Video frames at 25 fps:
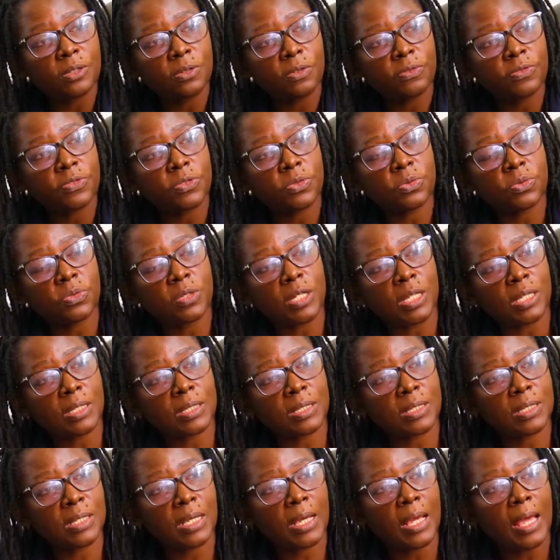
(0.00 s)
of
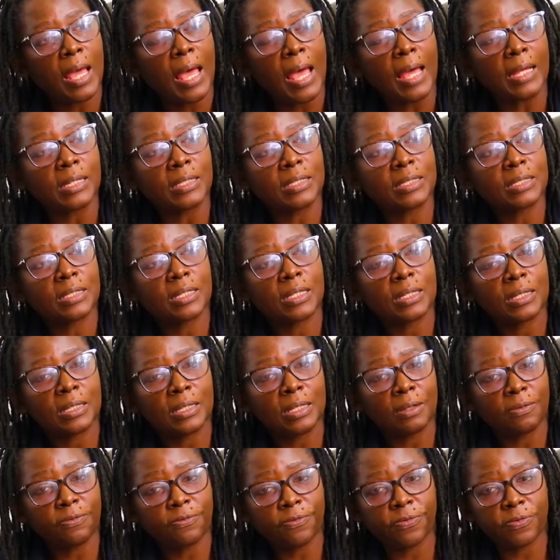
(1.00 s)
students and the